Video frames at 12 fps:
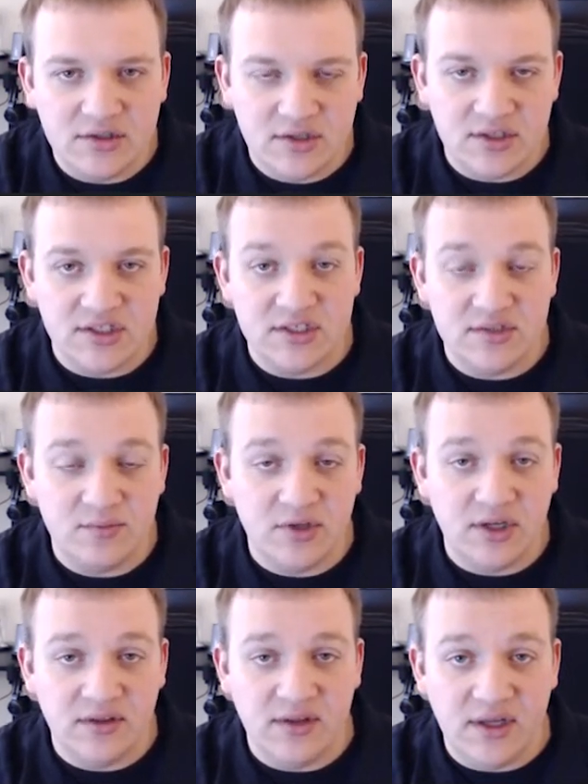So this is
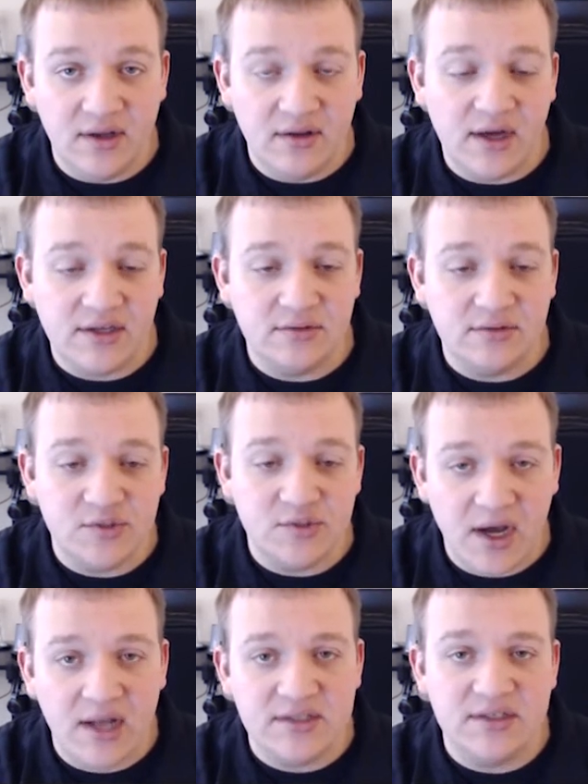building the Alexa
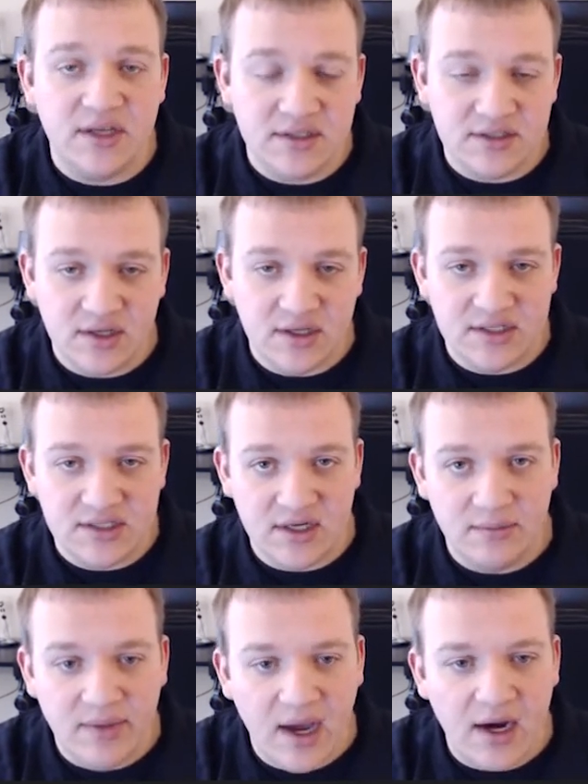response, and then it's going to send
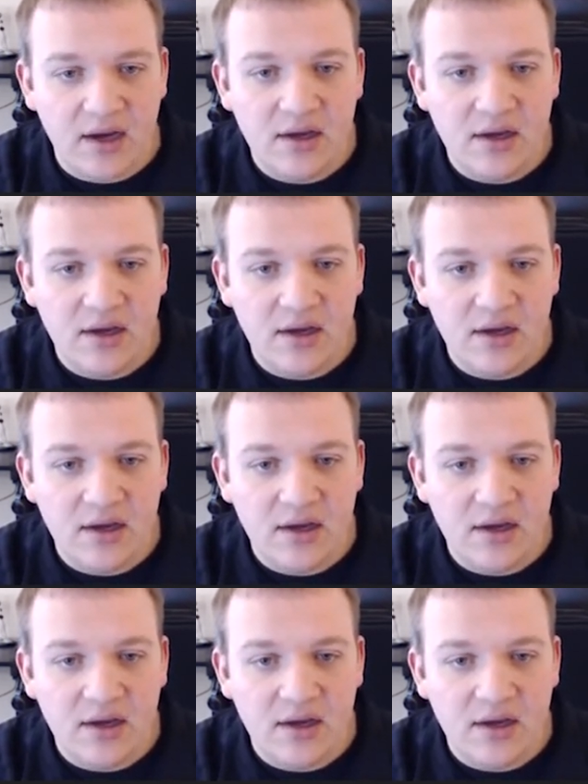it back